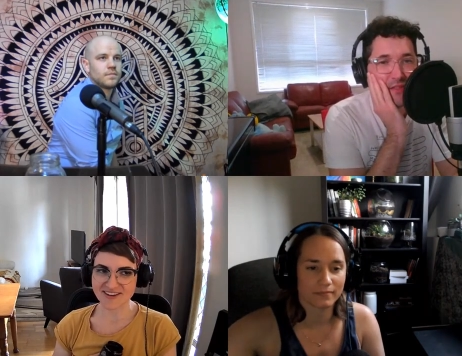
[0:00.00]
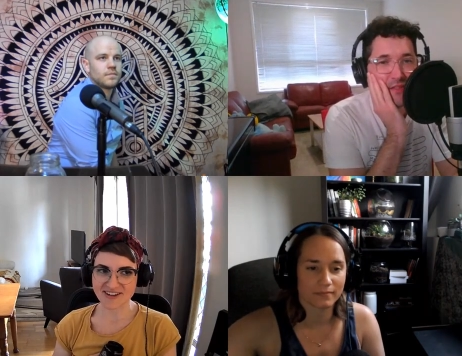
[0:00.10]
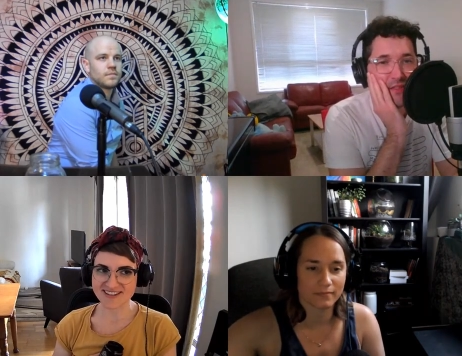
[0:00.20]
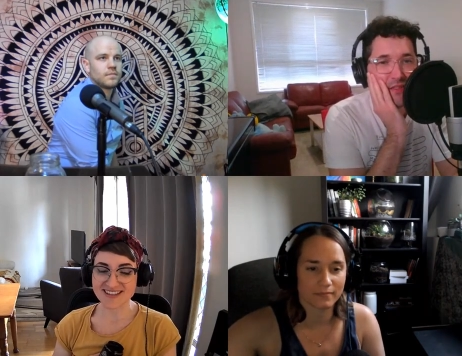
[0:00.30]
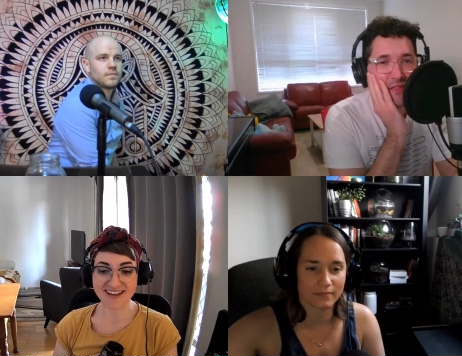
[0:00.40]

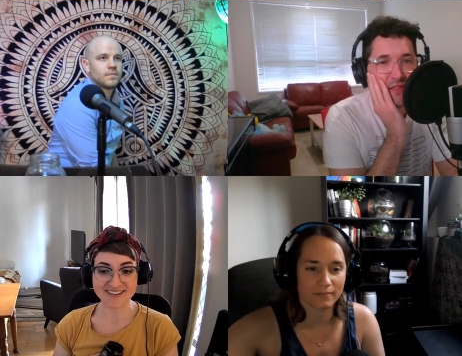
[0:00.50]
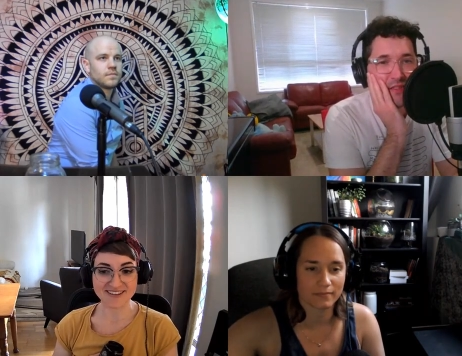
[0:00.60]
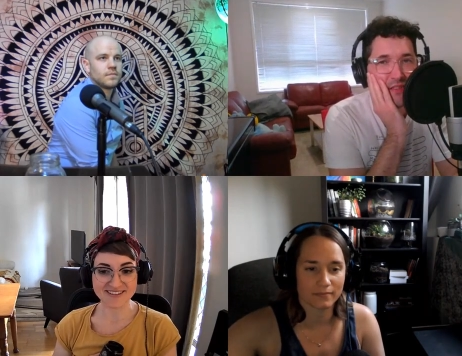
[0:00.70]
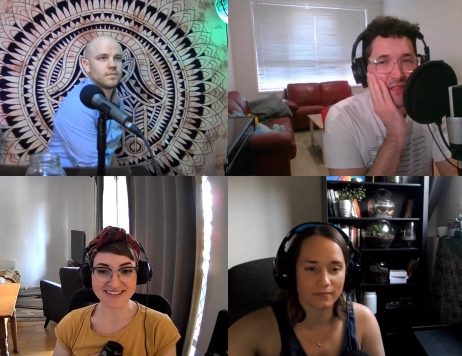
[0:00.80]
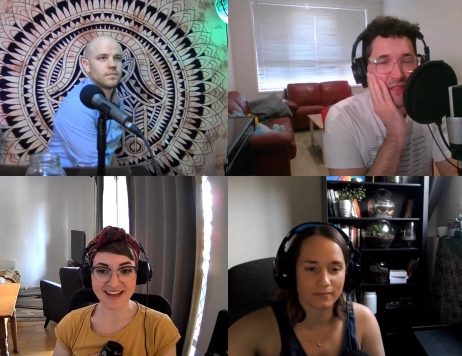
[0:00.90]
Speaker 1: gotta say, I
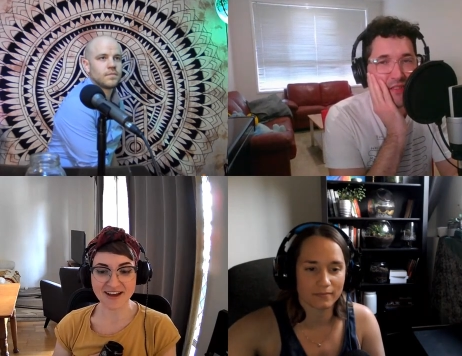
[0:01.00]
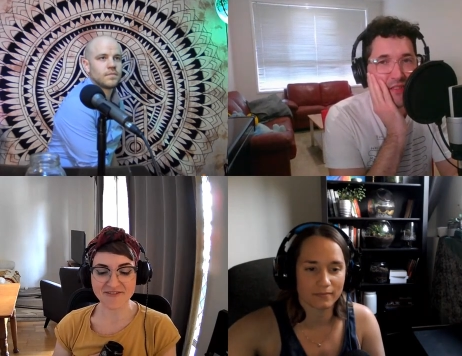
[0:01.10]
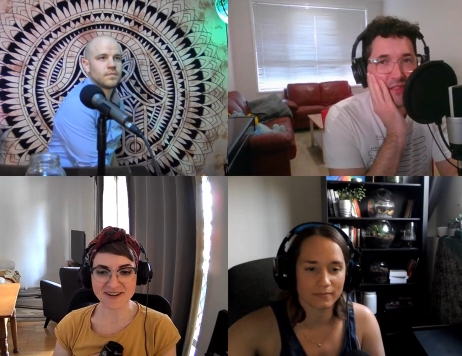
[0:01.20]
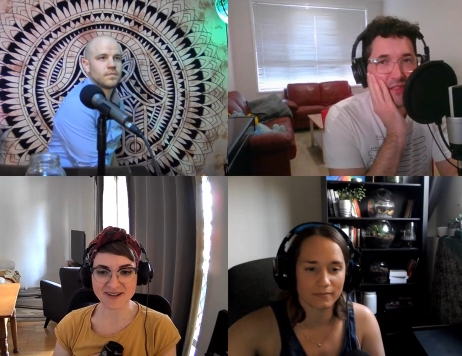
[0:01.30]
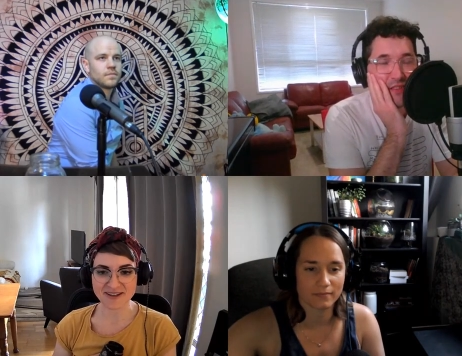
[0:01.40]
don't really have
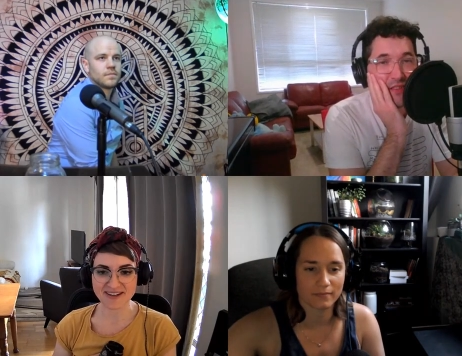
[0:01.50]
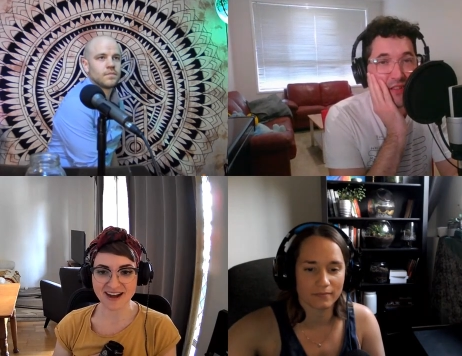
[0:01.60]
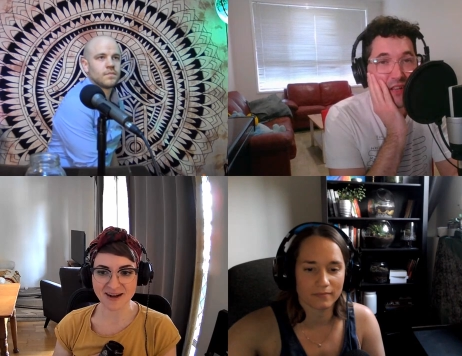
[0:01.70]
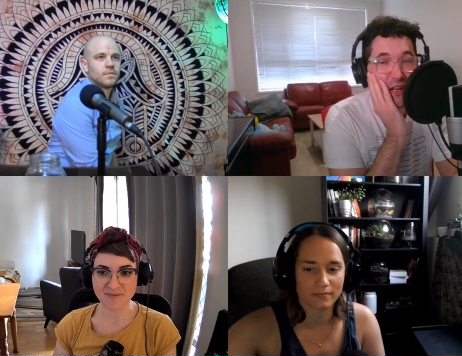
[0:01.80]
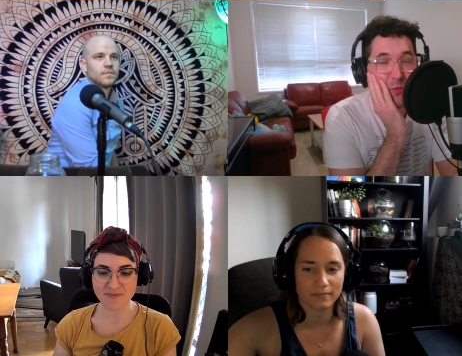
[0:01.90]
one.
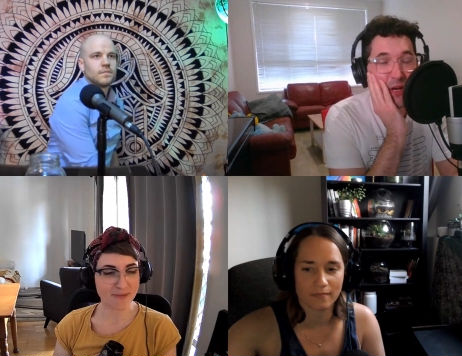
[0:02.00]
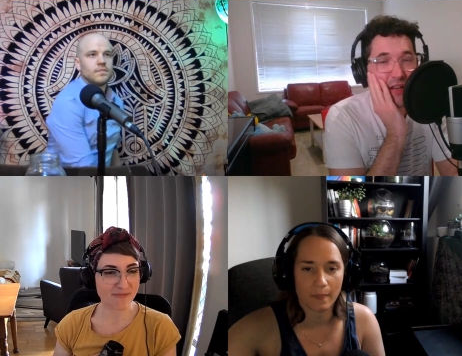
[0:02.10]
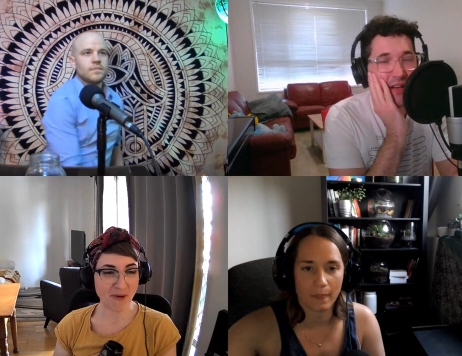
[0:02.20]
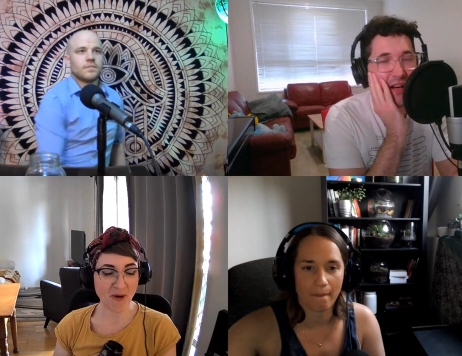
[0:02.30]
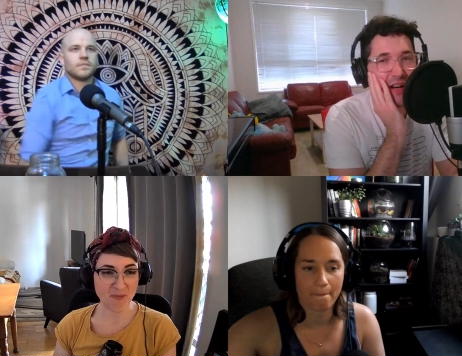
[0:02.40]
Maybe
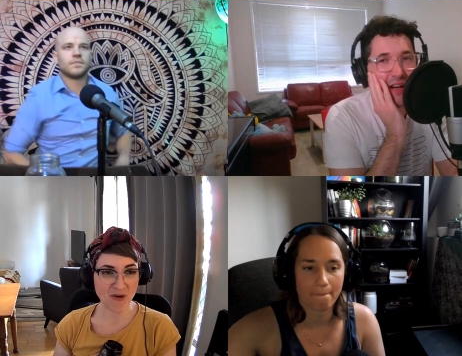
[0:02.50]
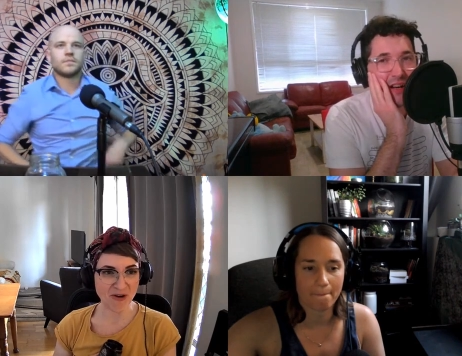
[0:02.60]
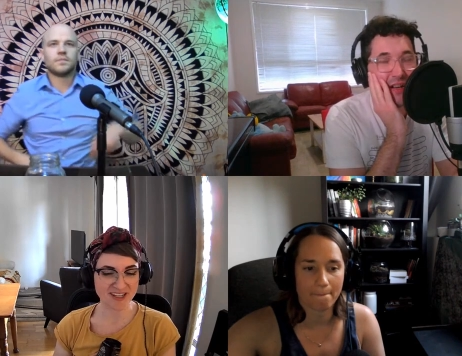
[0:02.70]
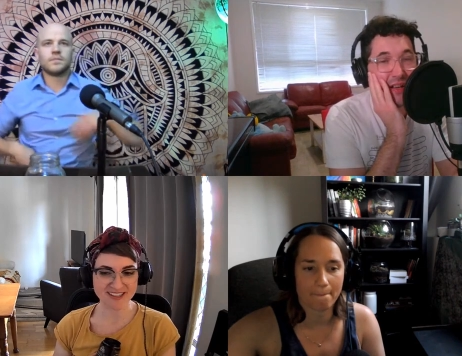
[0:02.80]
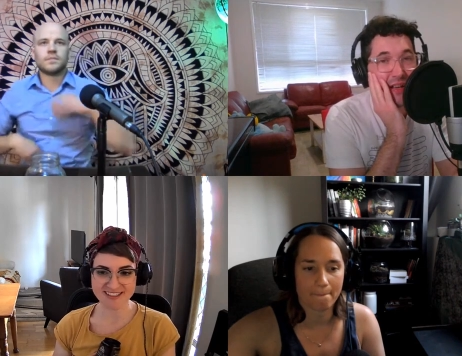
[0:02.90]
what? Pol
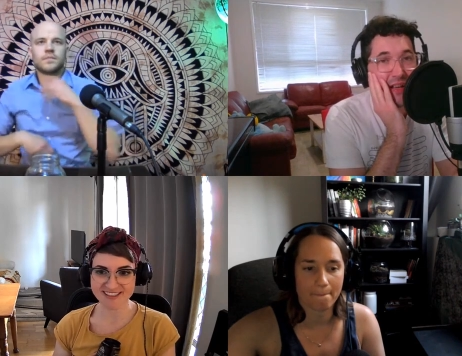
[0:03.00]
Pot.